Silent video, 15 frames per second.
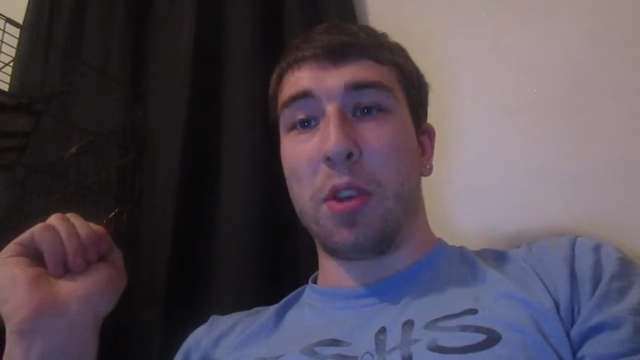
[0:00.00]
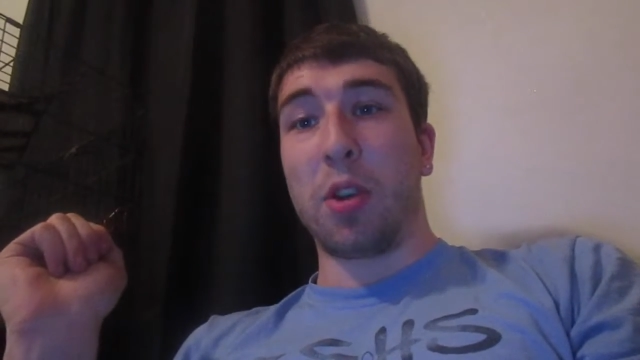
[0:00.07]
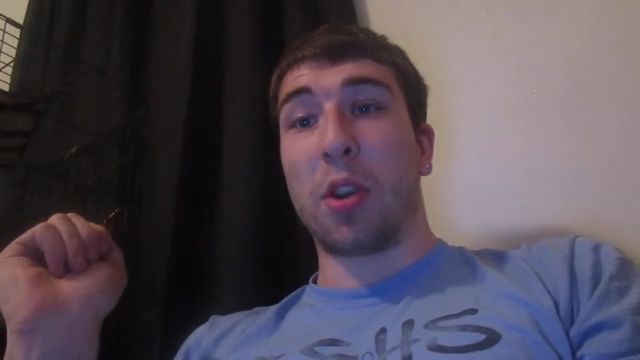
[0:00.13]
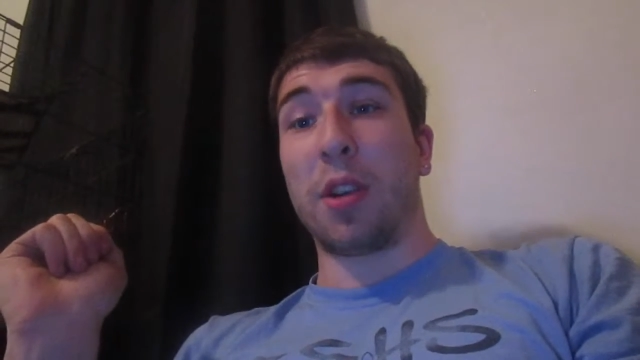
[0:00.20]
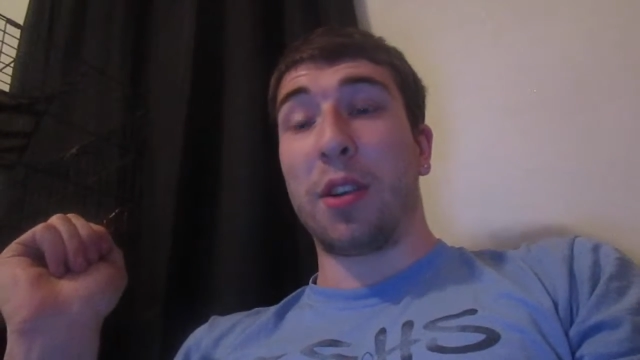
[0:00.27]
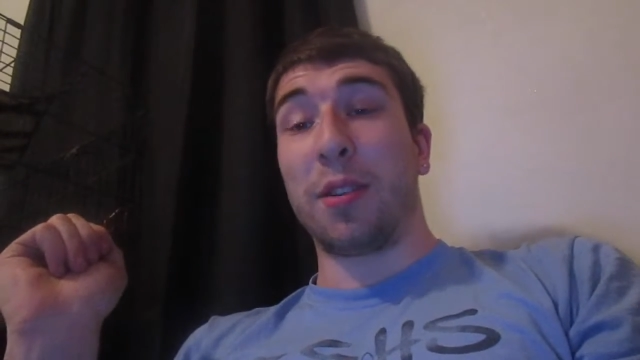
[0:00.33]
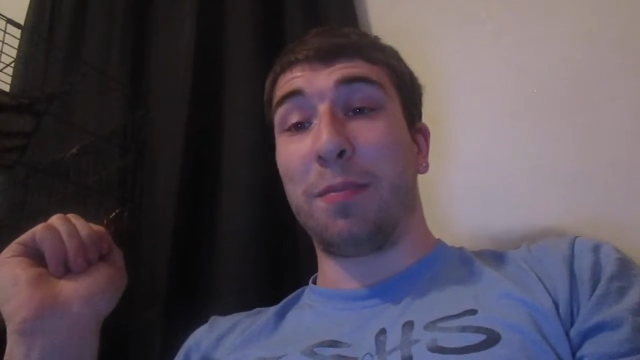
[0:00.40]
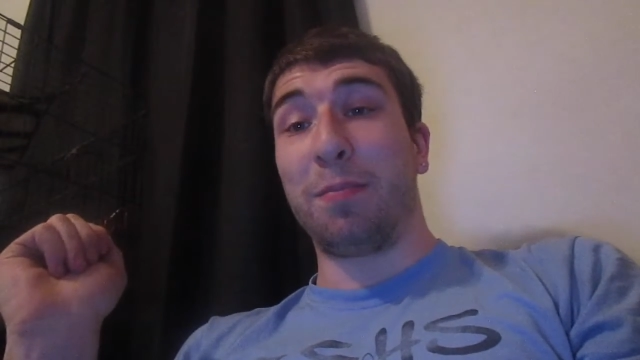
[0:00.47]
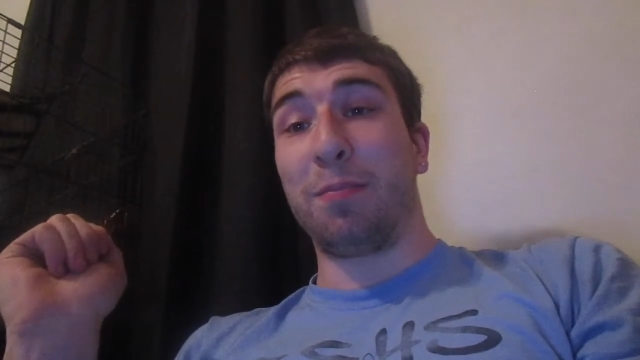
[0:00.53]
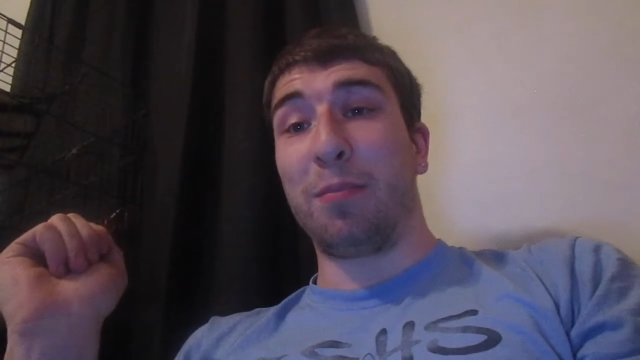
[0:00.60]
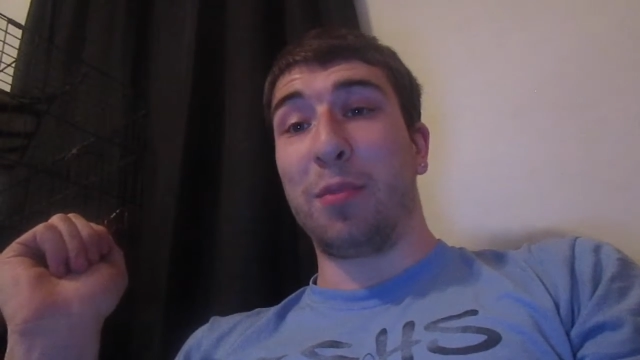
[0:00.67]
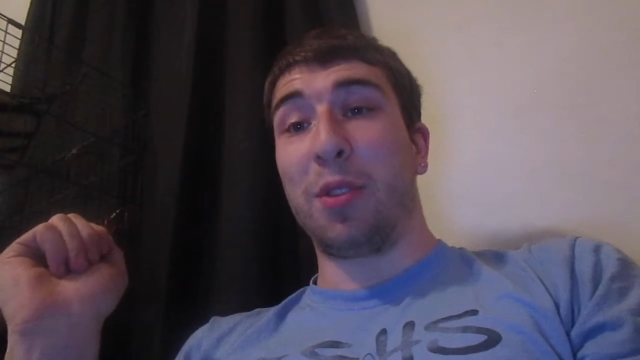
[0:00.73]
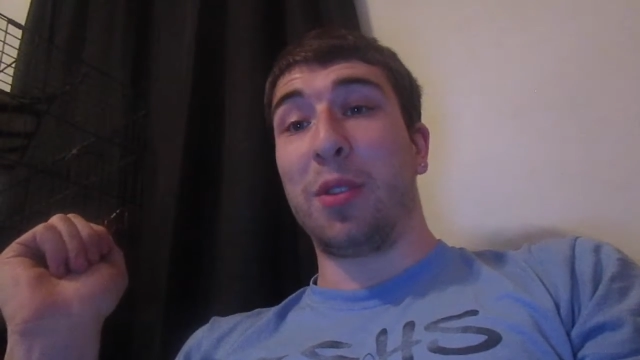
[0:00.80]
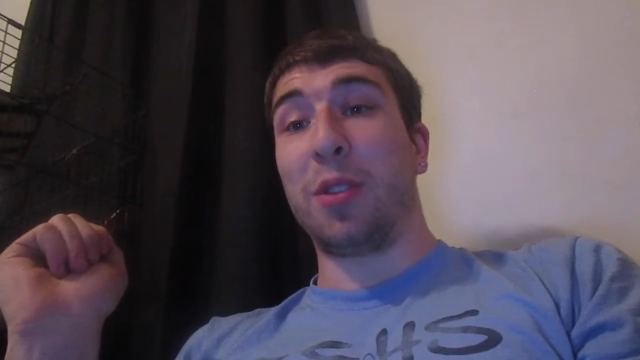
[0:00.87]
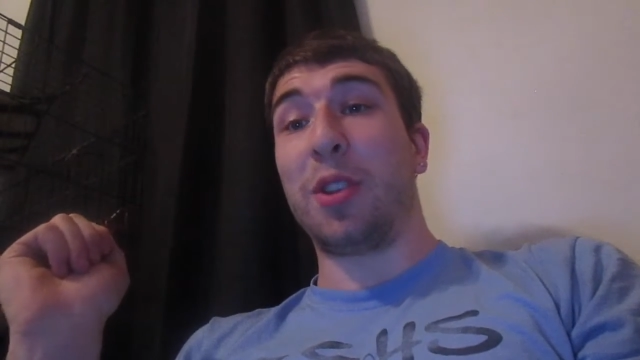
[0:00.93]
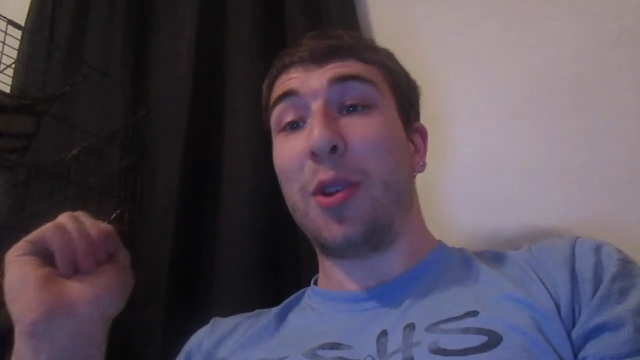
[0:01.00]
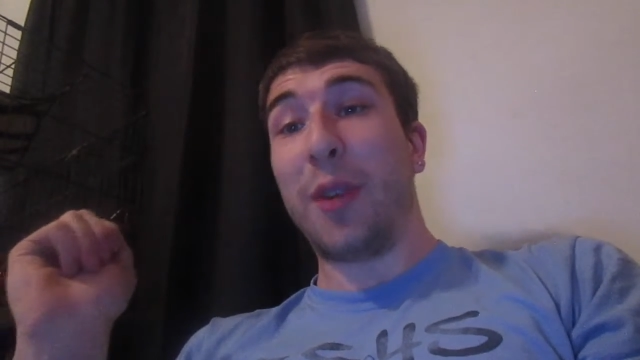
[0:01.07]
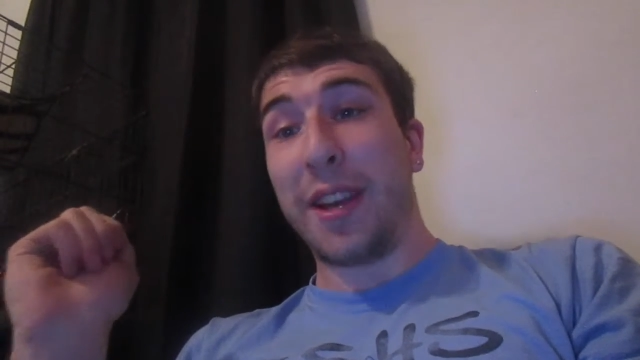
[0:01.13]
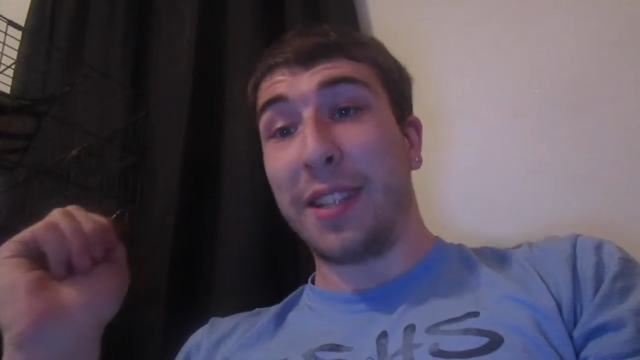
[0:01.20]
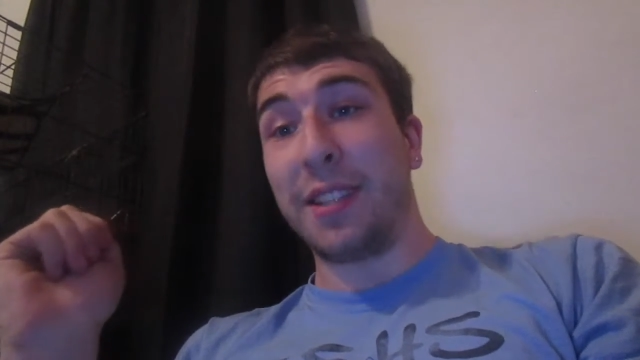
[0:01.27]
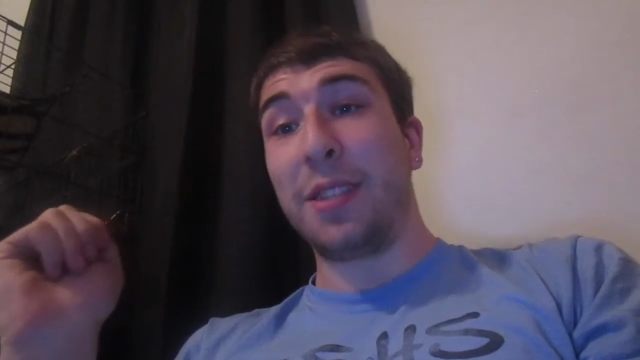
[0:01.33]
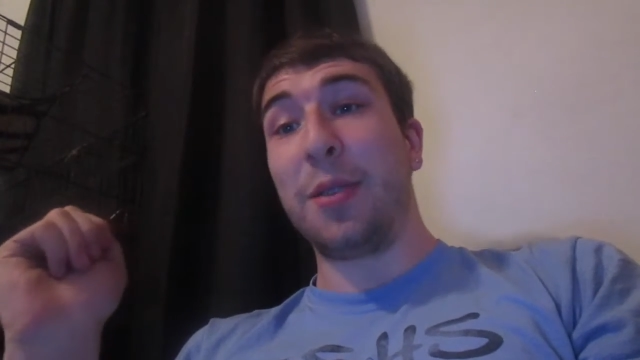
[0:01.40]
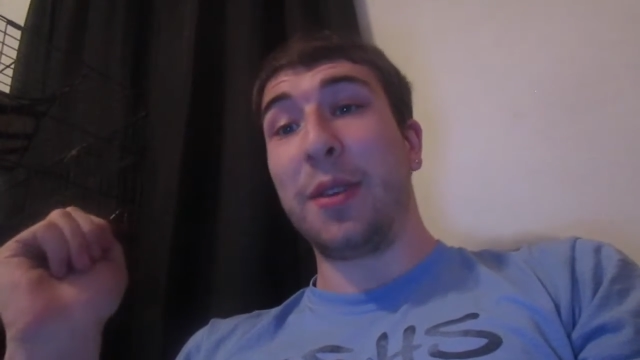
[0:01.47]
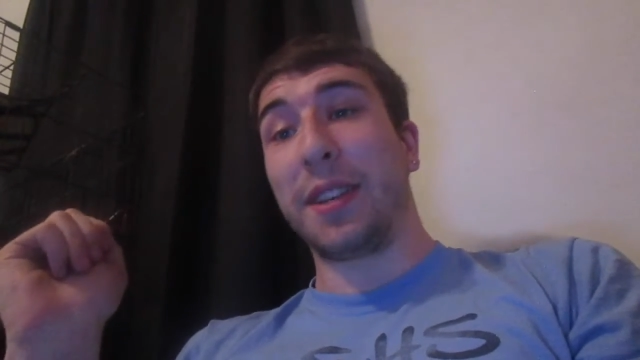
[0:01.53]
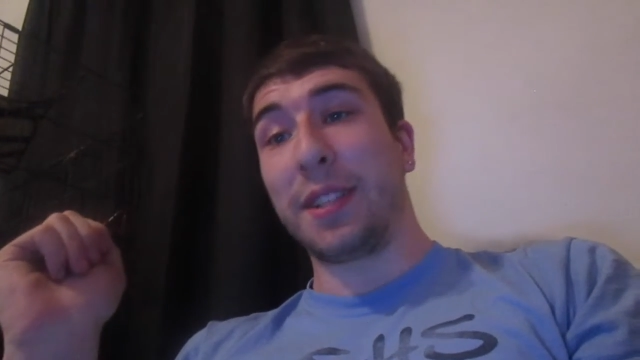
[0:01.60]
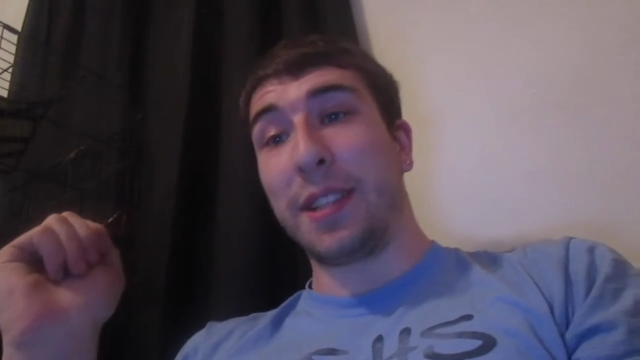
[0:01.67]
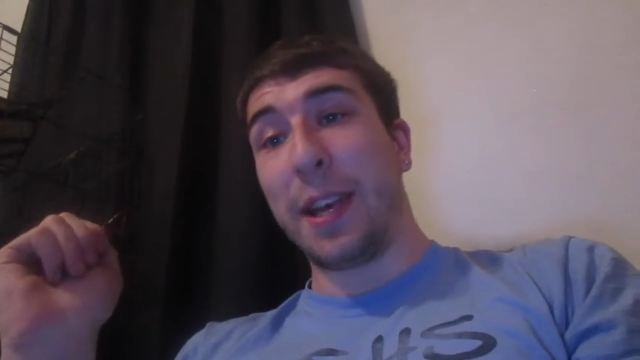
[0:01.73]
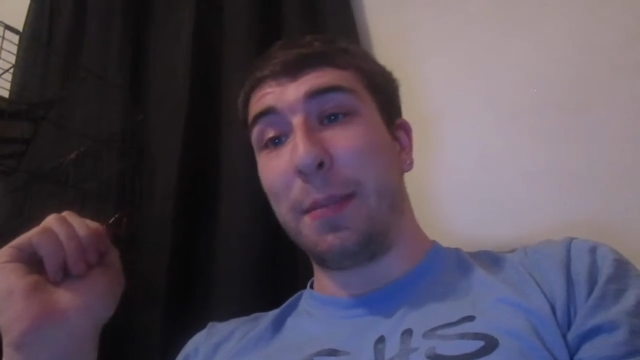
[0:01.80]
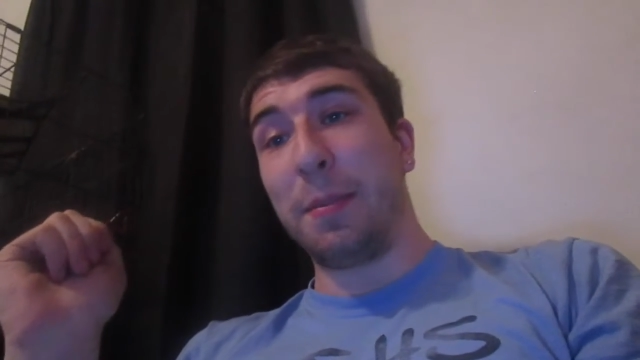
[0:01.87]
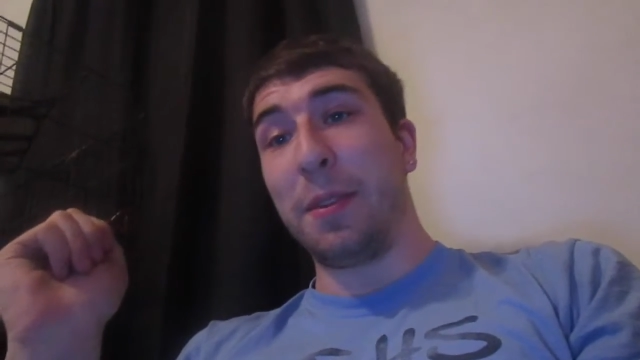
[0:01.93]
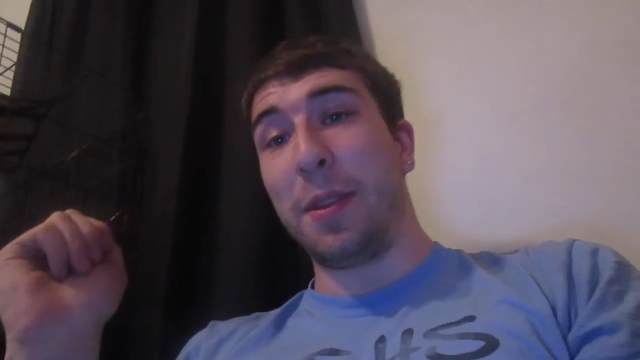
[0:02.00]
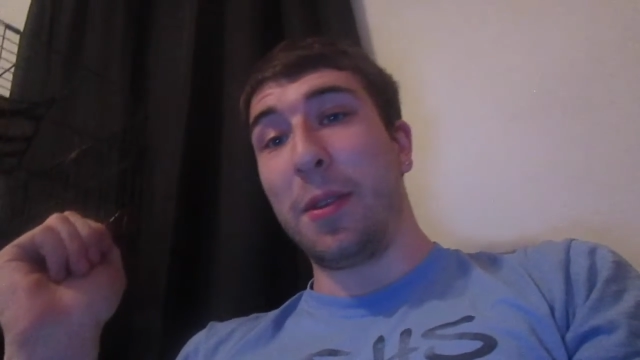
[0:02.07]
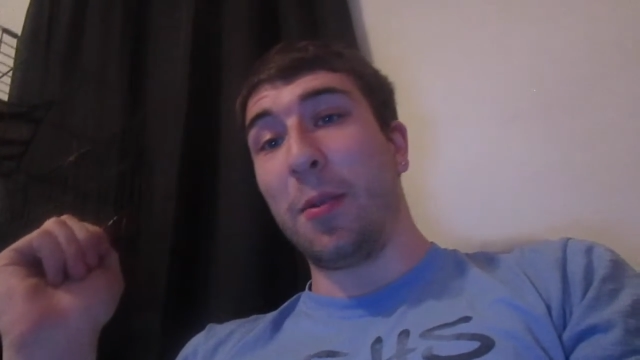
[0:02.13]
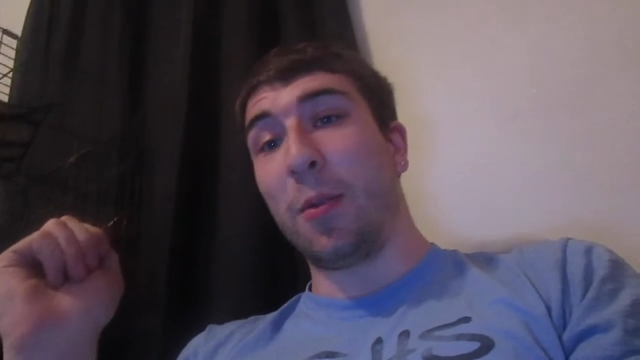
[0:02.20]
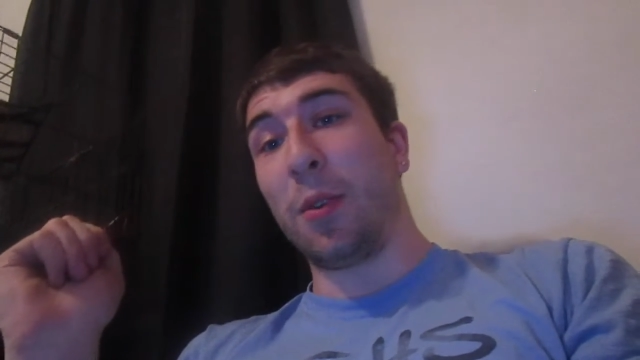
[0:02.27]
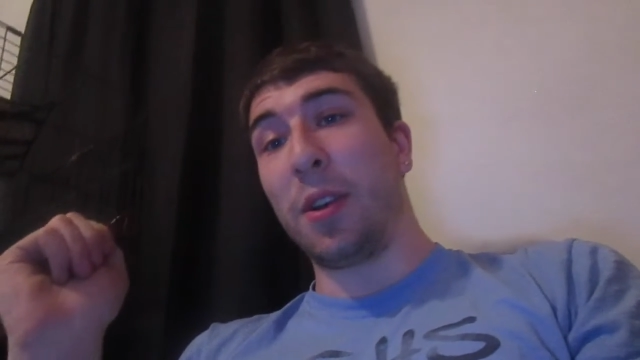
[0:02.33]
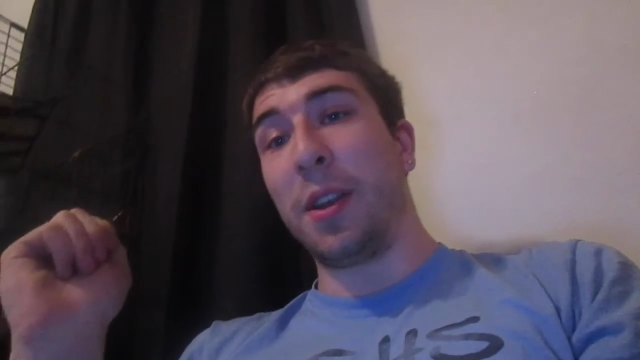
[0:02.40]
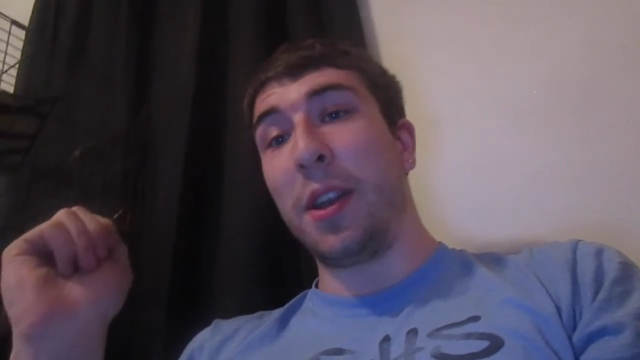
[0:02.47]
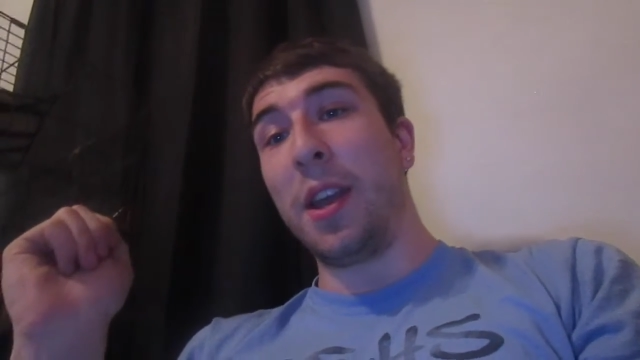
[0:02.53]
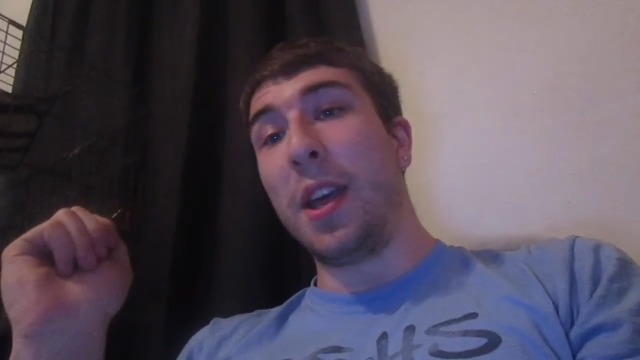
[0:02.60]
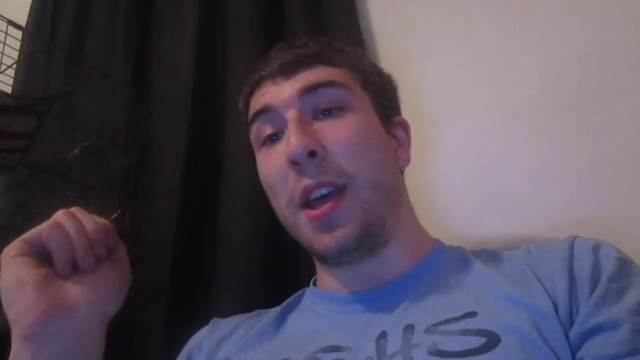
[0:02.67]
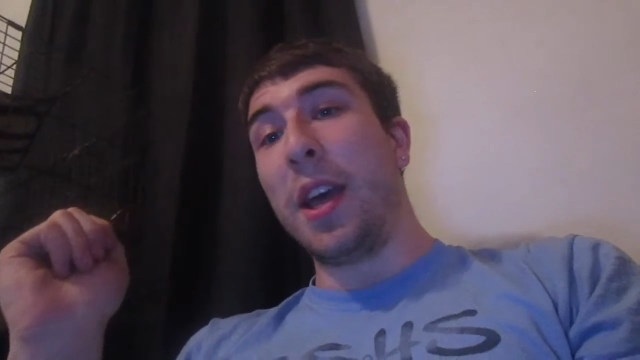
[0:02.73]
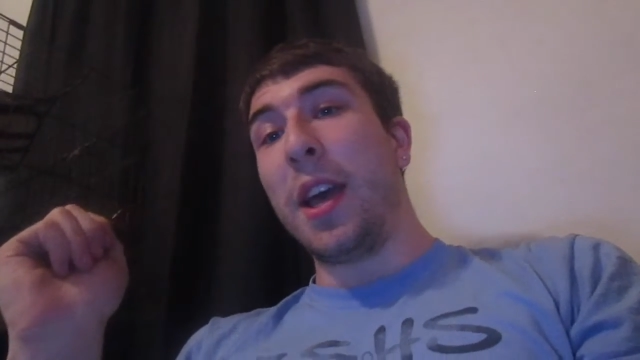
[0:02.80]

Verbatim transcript: or so as to accept the one